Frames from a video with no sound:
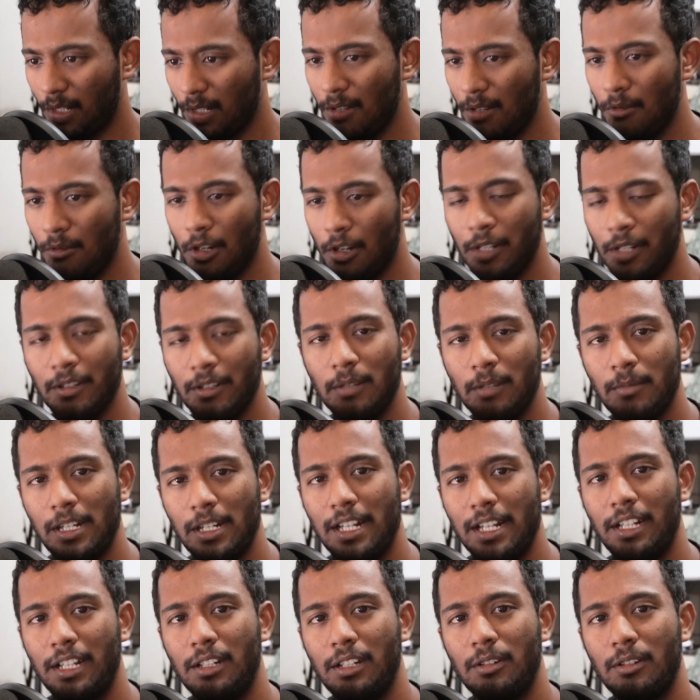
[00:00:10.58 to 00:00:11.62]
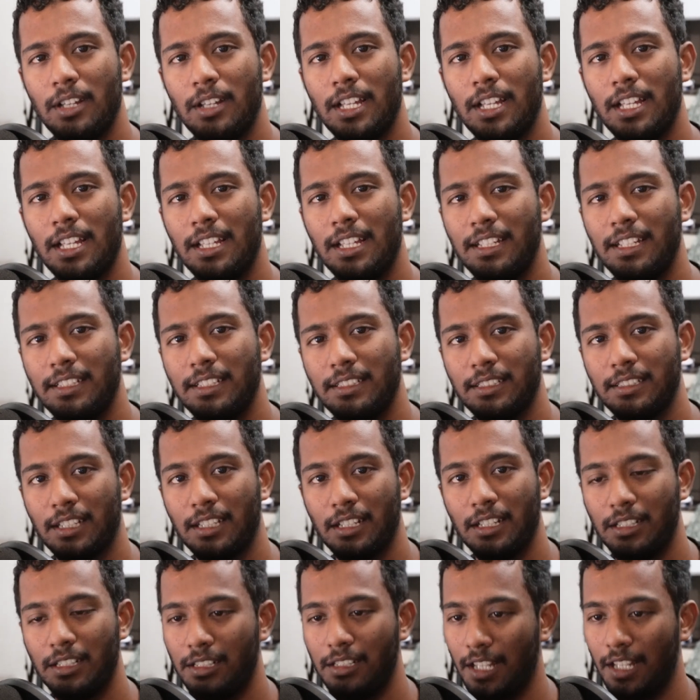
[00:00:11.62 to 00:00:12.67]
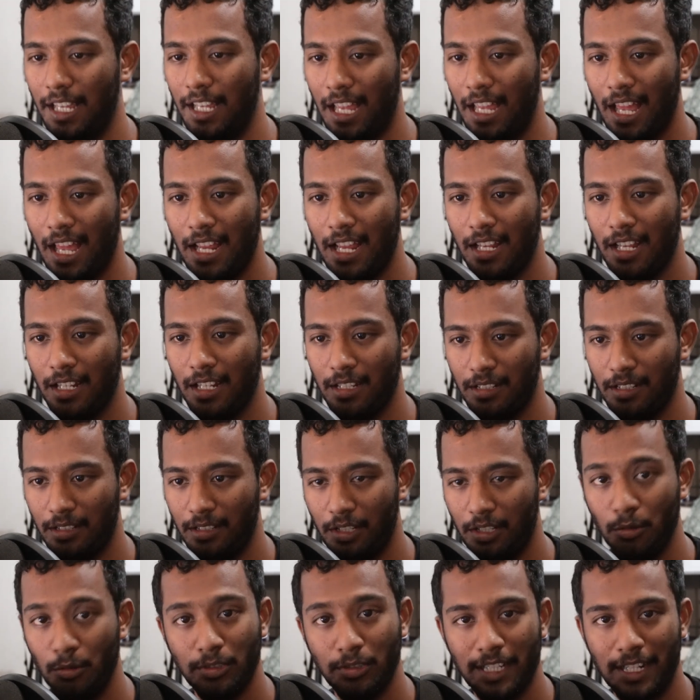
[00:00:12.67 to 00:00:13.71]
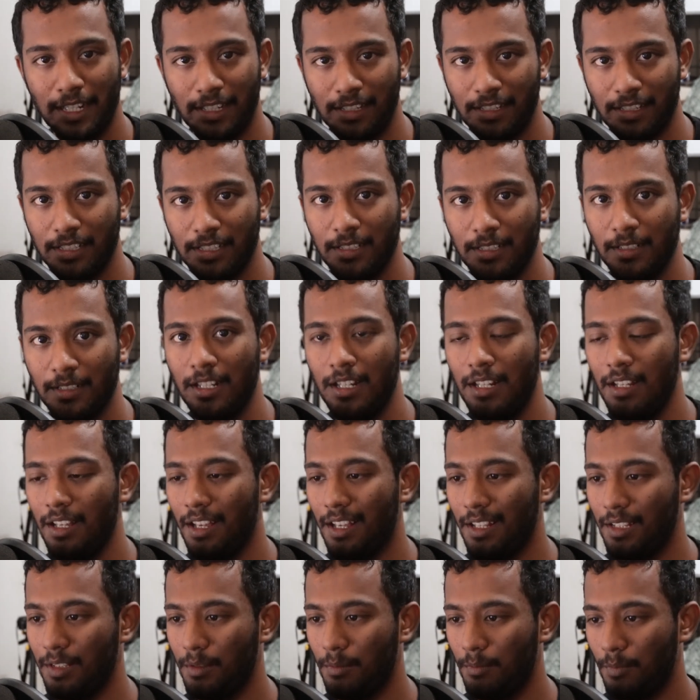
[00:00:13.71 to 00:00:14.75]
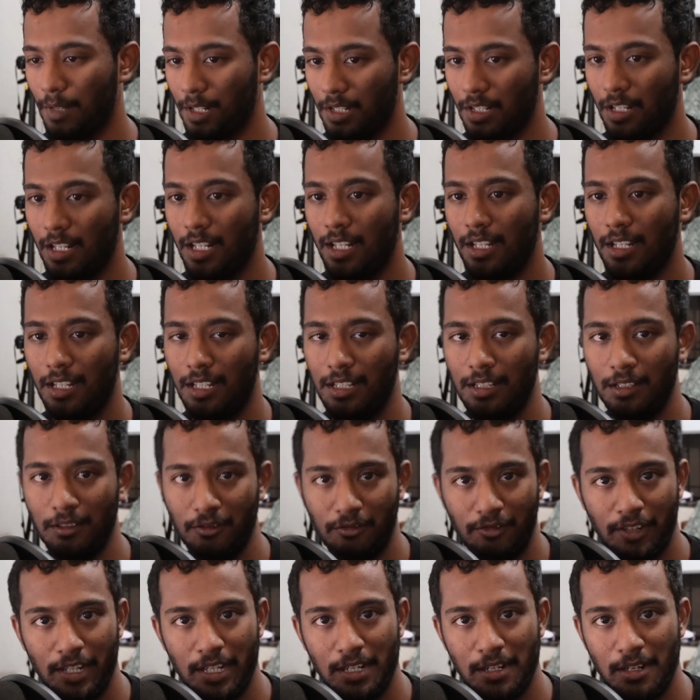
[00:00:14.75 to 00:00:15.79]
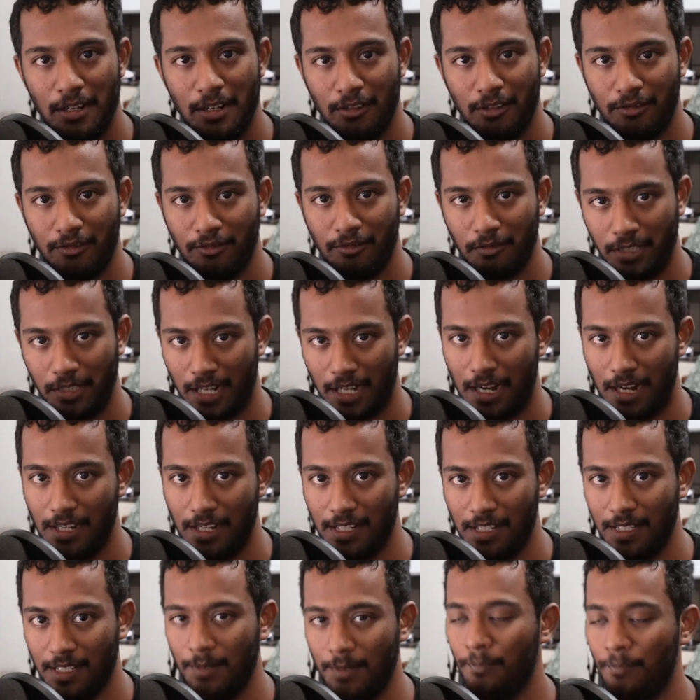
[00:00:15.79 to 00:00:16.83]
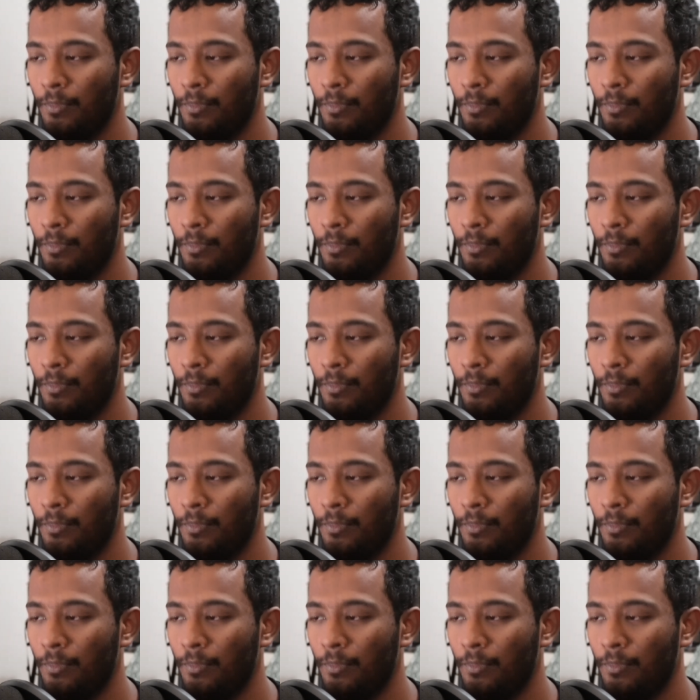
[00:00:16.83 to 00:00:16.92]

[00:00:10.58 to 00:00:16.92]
what we are building today is a AI newsletter, especially in the field of grants.